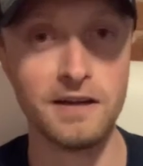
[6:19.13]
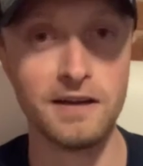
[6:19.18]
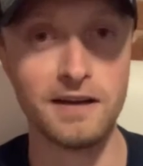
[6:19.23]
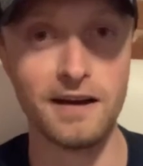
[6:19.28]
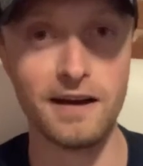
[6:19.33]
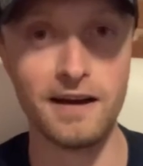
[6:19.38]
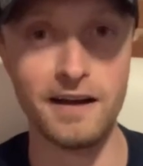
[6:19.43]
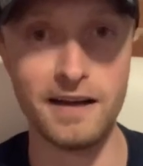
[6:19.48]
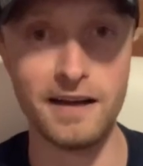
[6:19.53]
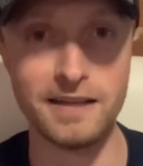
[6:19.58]

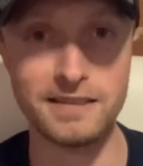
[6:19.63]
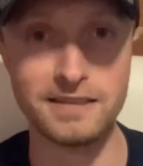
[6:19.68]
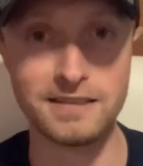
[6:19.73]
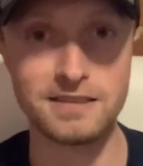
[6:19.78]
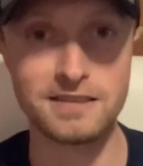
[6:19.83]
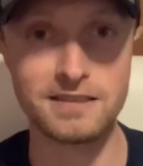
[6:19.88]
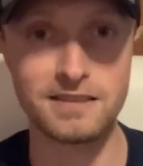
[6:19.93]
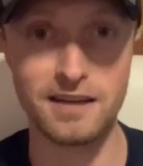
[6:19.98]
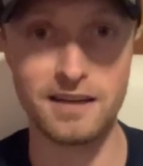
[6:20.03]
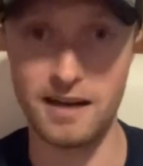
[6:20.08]
And
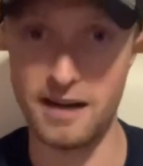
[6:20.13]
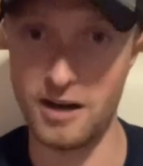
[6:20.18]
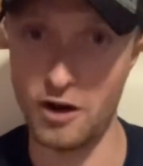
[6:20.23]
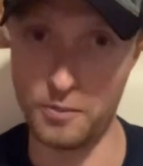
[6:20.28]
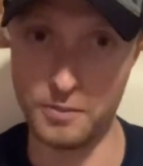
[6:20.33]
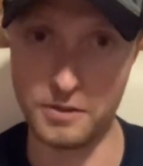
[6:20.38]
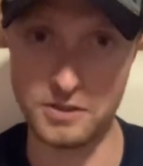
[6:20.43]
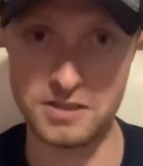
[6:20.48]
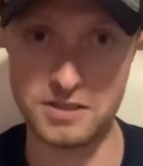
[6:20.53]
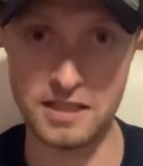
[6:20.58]
I hope
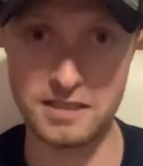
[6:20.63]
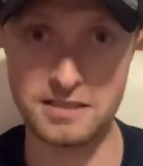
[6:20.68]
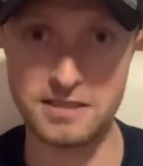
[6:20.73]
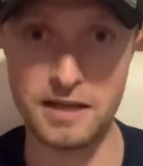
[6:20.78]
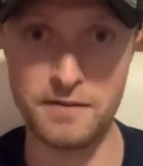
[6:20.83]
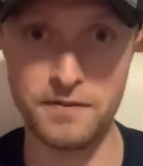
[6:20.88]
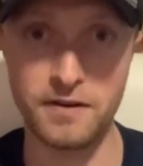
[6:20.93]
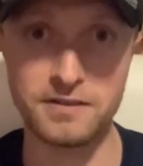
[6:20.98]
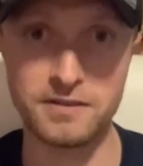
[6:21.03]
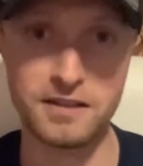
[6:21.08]
you stay
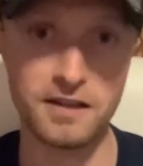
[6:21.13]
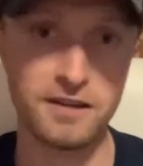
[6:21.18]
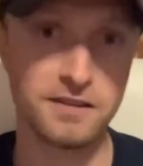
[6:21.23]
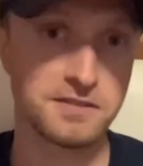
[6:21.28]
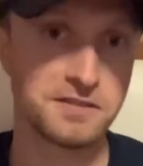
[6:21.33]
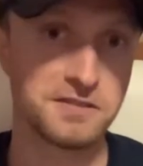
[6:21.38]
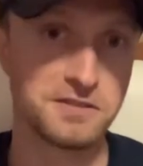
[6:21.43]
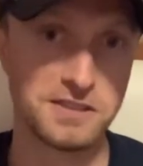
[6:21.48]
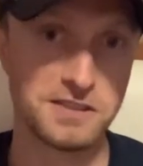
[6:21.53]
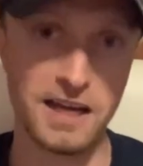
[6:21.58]
safe out there
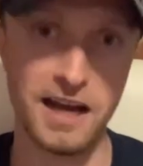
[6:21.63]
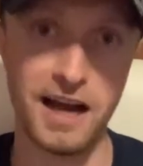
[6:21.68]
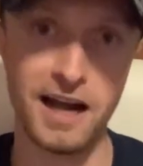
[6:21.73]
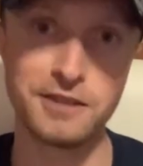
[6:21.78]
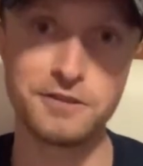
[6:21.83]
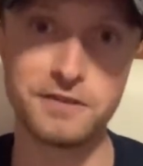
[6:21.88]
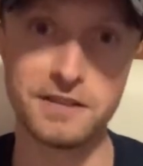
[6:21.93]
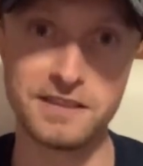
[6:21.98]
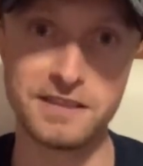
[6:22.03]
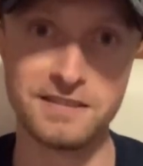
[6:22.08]
and stay
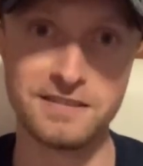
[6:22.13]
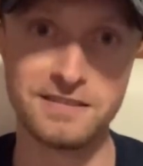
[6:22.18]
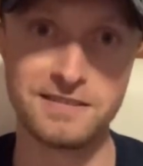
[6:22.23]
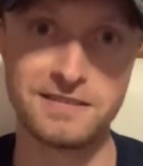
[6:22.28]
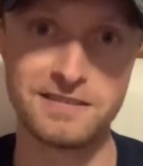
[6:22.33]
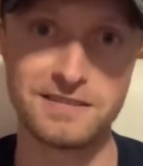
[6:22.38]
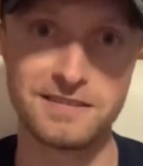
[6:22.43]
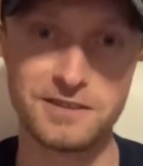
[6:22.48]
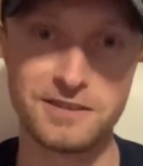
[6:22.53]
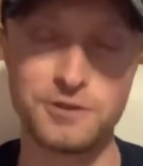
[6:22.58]
hydrated.
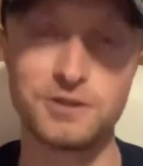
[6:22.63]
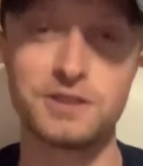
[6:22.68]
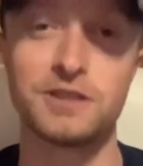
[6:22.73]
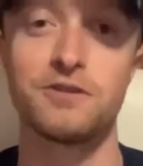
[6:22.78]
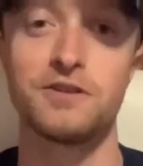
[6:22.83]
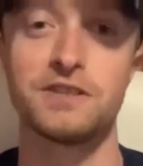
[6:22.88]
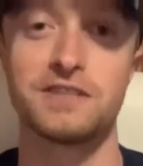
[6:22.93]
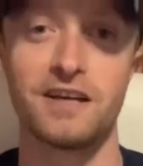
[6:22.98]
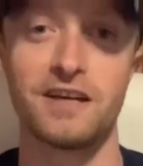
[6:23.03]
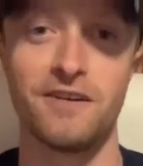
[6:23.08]
Coastie
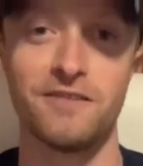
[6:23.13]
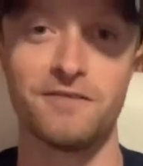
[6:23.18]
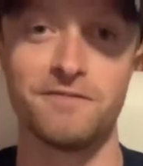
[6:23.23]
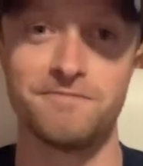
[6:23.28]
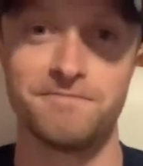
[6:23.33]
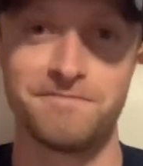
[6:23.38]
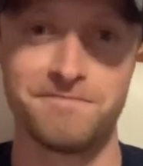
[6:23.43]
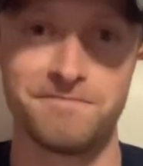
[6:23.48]
Chris out.